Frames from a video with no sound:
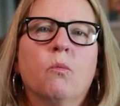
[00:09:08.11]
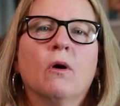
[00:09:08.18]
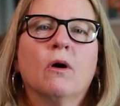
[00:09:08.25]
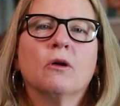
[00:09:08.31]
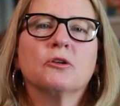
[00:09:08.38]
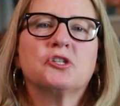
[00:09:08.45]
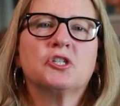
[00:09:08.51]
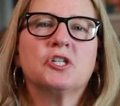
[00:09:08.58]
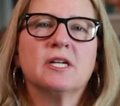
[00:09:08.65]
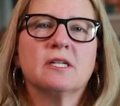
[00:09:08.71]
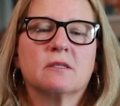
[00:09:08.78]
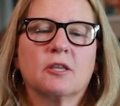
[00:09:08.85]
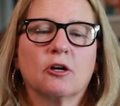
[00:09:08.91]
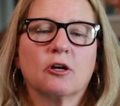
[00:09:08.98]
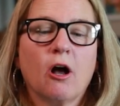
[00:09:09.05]
Well,
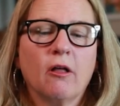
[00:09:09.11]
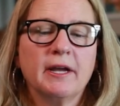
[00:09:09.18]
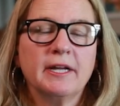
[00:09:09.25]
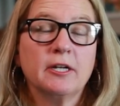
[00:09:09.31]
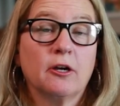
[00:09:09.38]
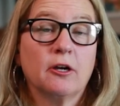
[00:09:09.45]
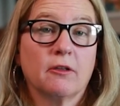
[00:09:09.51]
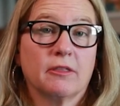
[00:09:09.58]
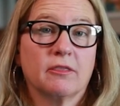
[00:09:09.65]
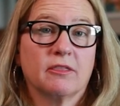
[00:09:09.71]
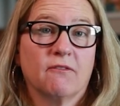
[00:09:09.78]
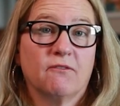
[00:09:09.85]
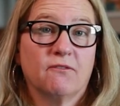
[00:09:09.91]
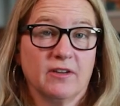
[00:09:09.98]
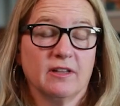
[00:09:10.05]
they're calling her
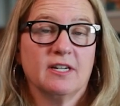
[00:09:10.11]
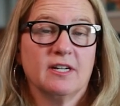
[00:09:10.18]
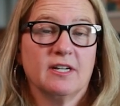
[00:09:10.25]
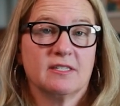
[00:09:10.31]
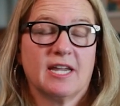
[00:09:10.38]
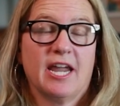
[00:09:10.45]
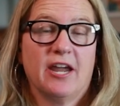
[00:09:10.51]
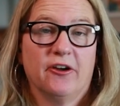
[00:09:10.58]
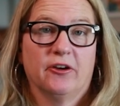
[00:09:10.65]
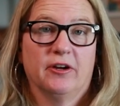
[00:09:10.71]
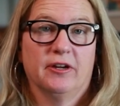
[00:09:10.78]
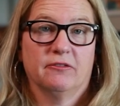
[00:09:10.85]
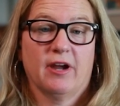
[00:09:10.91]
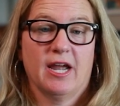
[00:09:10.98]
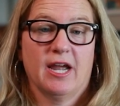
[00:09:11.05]
the Phillies
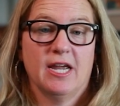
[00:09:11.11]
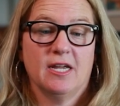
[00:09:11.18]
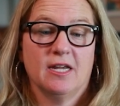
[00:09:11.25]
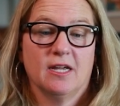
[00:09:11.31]
Karen, right?